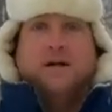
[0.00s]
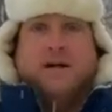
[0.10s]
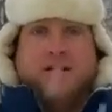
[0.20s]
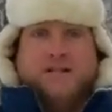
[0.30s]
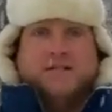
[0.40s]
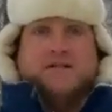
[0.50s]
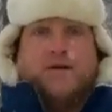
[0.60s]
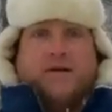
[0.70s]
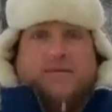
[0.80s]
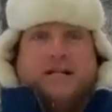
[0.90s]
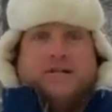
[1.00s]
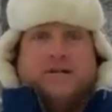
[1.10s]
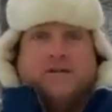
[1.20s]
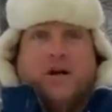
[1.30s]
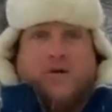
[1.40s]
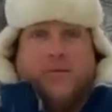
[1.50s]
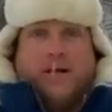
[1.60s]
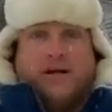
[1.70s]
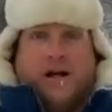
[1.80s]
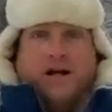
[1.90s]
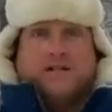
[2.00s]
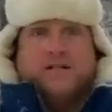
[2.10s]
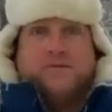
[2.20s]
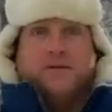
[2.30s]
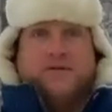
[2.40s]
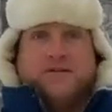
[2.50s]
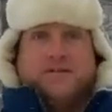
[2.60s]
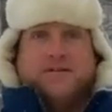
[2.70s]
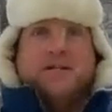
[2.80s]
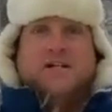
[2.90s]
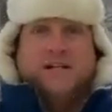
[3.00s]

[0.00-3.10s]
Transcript: Again, this is Craig Mesure, Coldwell Banker Heritage Realtors.